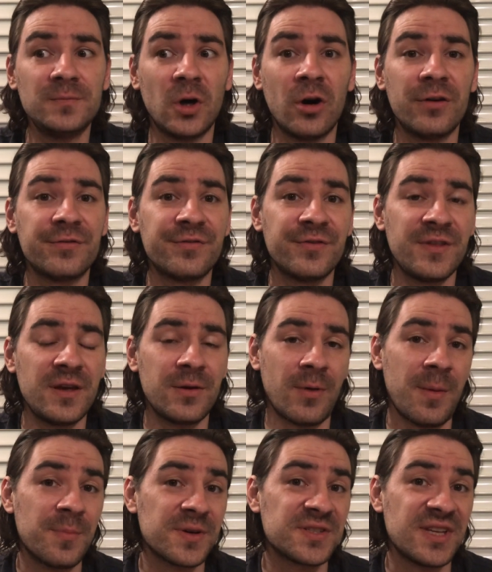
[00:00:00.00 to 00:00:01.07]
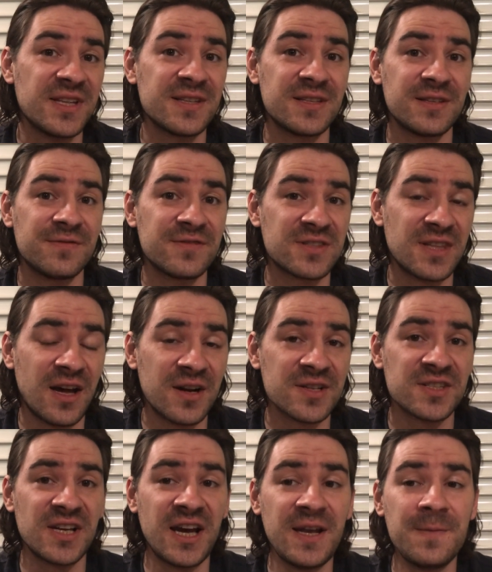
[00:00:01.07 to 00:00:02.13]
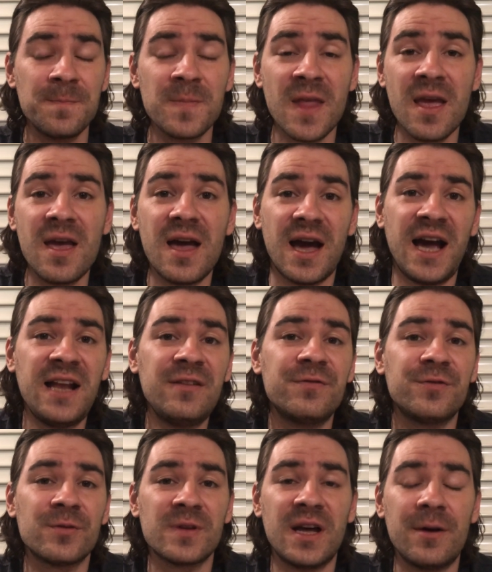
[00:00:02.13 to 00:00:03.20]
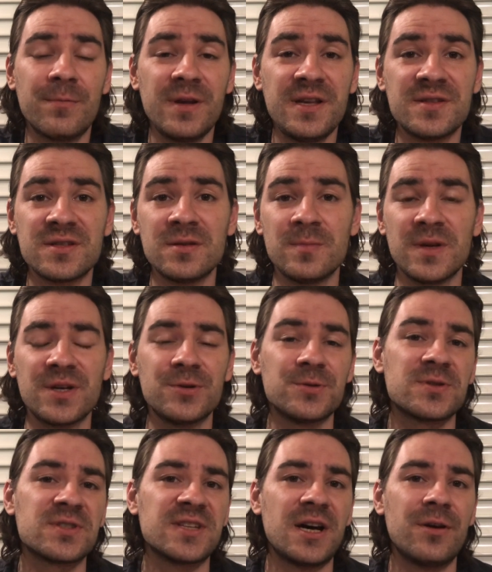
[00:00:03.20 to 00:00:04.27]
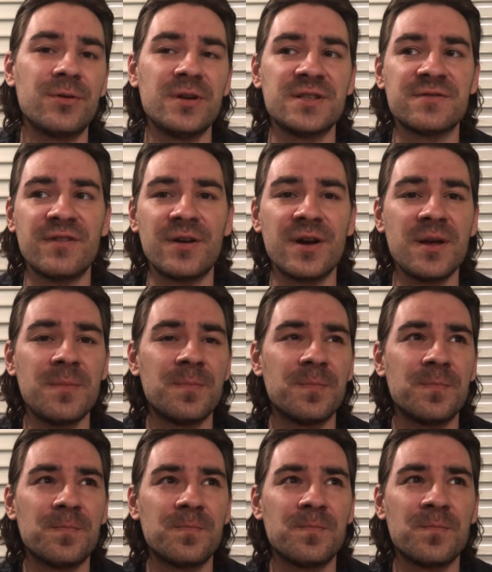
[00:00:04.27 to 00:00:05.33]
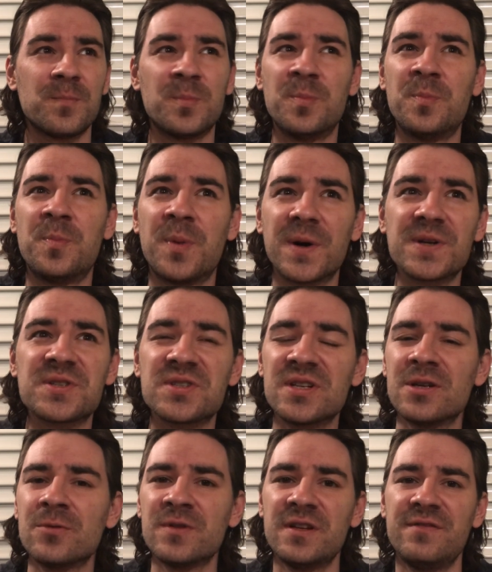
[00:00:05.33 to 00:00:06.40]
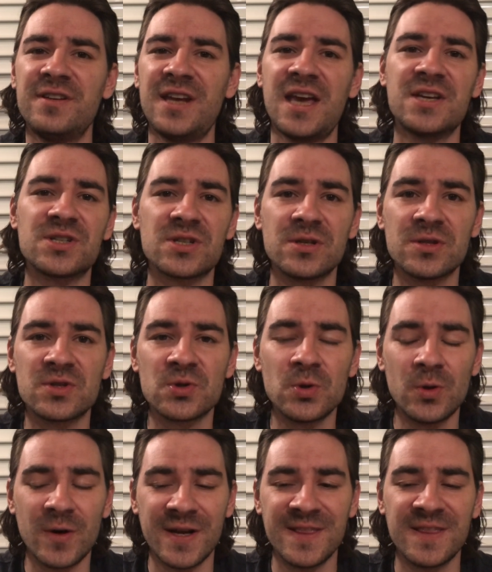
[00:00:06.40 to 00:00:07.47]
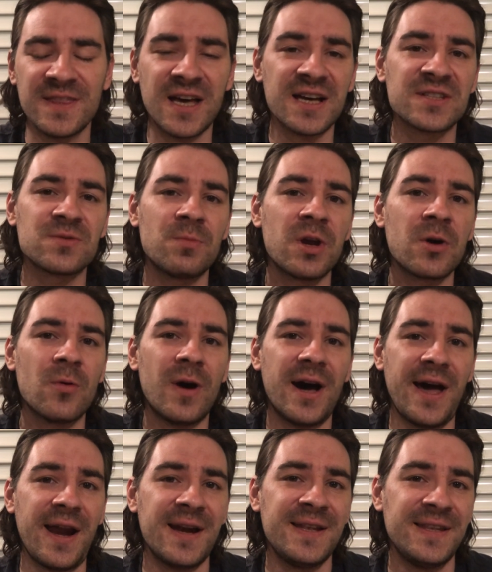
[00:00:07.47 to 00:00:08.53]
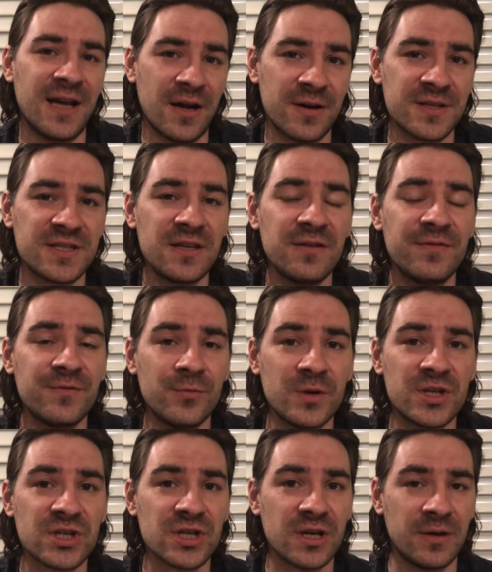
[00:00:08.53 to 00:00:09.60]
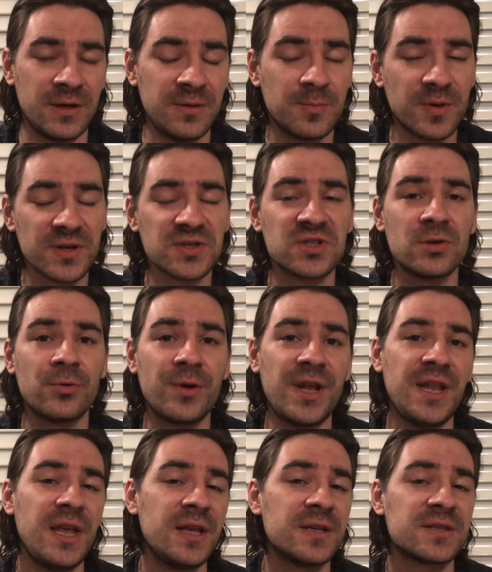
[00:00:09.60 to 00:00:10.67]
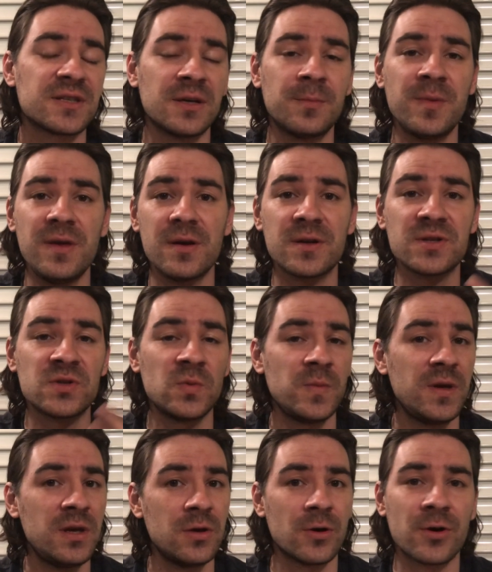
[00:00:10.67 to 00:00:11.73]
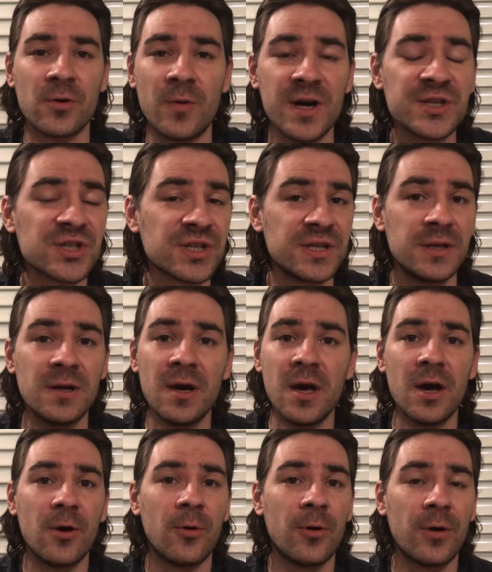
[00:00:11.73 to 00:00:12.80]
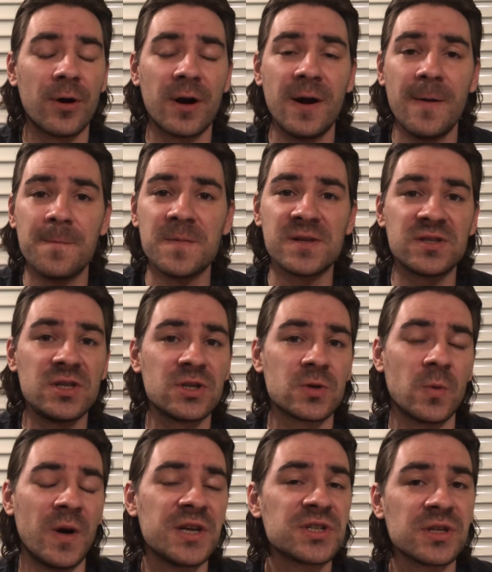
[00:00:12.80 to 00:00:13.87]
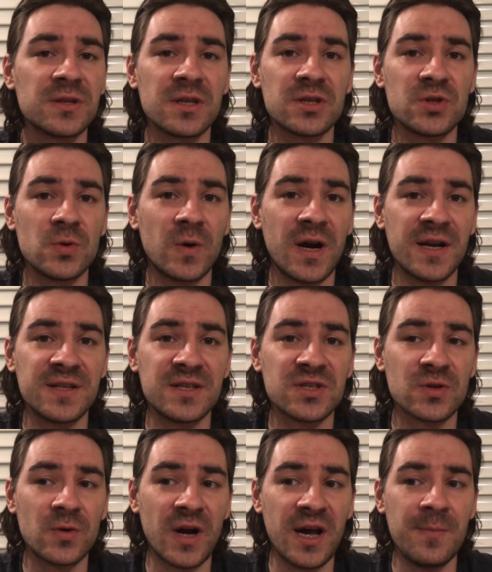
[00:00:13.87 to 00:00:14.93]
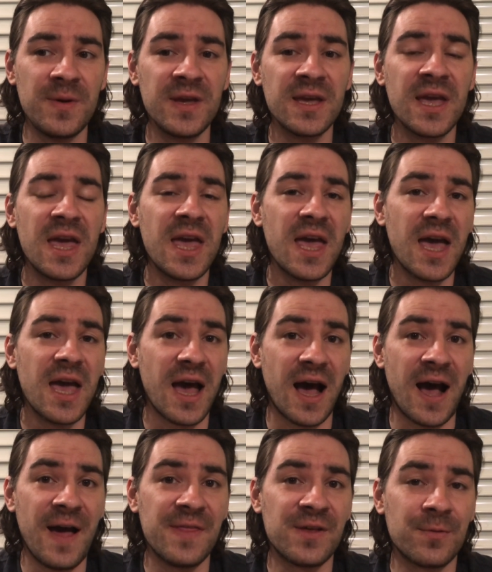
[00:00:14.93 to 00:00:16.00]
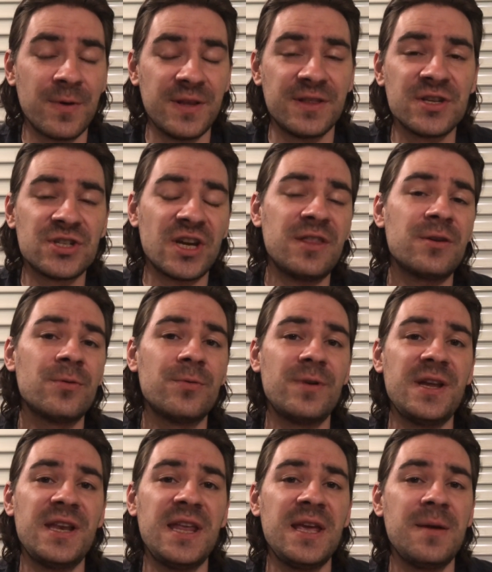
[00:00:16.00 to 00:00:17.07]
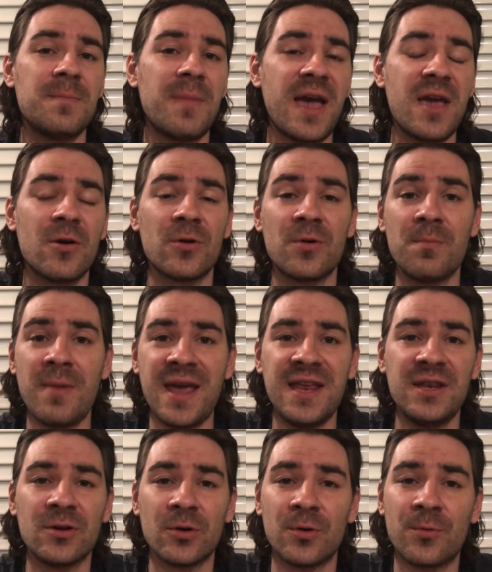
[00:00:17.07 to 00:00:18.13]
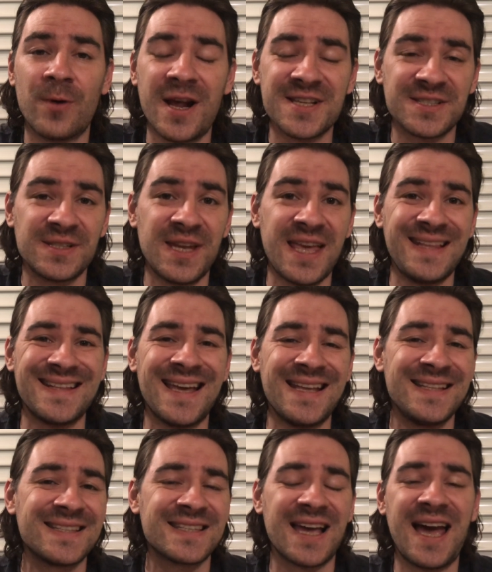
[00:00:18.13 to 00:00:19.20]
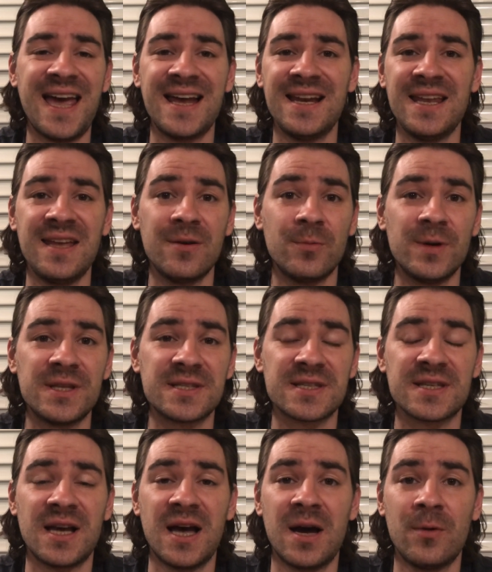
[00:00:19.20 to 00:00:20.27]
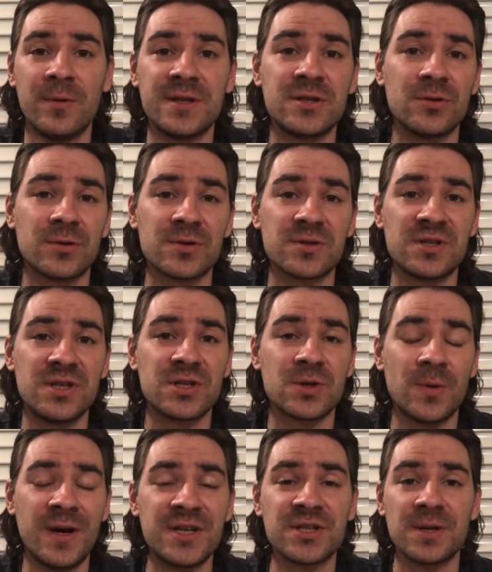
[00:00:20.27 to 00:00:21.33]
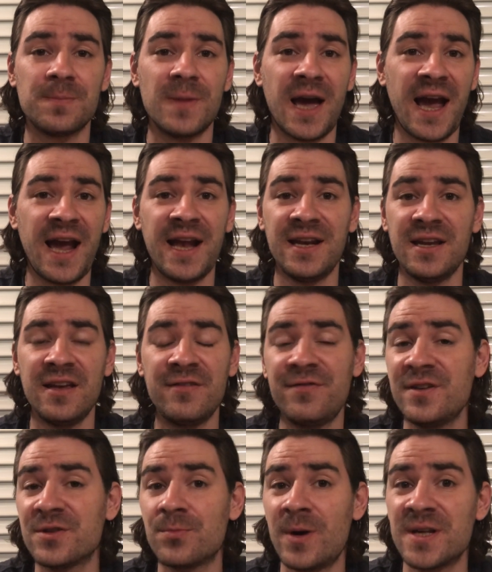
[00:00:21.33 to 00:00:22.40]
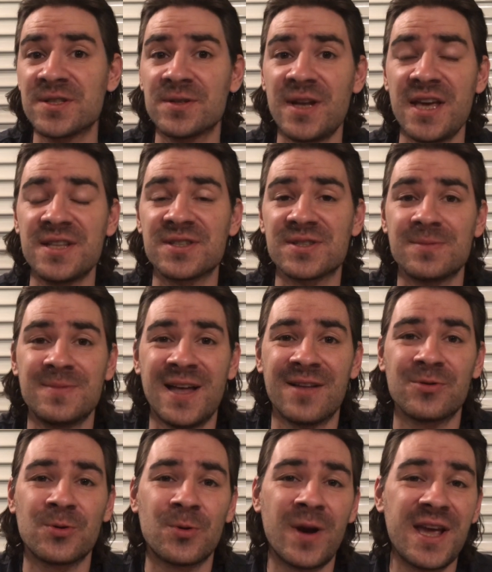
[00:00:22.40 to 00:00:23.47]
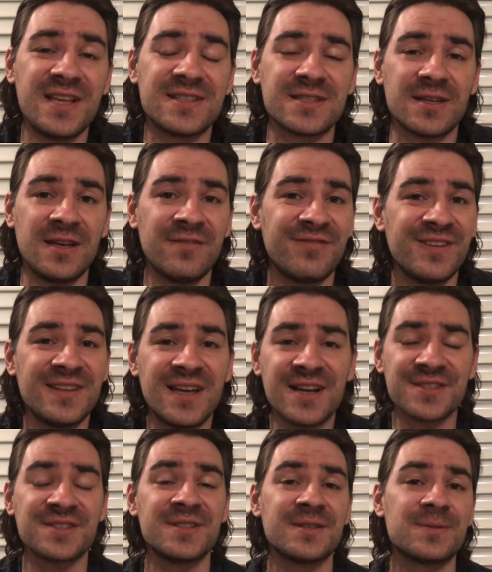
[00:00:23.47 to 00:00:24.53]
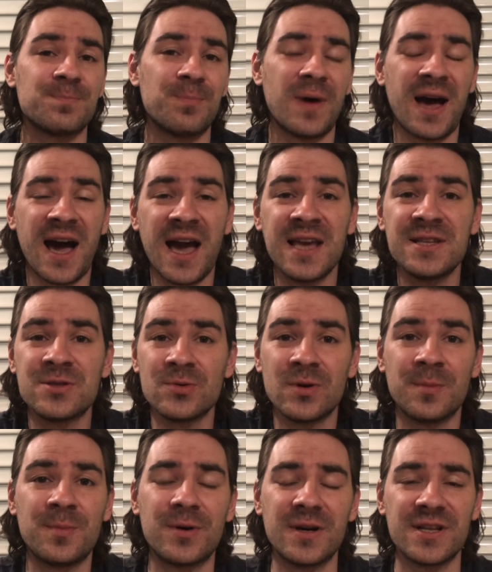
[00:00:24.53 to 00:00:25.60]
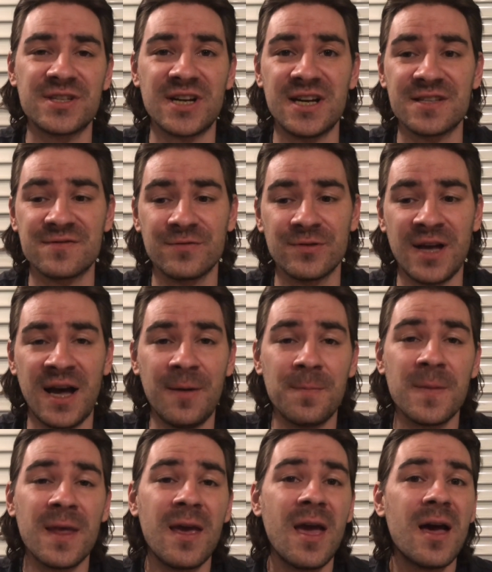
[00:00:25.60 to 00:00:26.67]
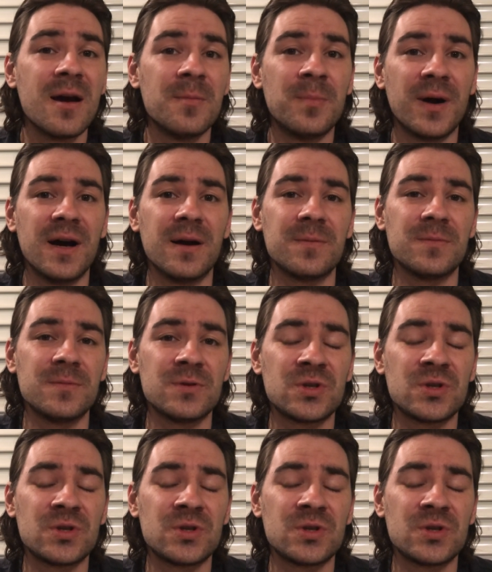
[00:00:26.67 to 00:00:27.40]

of the representative star sign, and for that reason, because tarot is very personal divination tool and does require narrative, which in personal readings appear to be your question or the situation that you are describing. The general reading may or may not resonate entirely with your situation, and if it resonates, that's great. If it doesn't, I do apologize for that, but